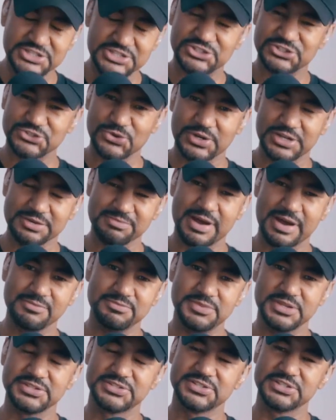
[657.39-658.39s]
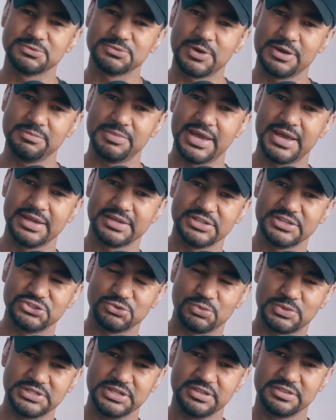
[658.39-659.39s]
started my business way back in
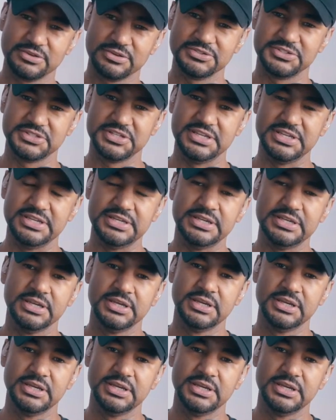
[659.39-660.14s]
2013,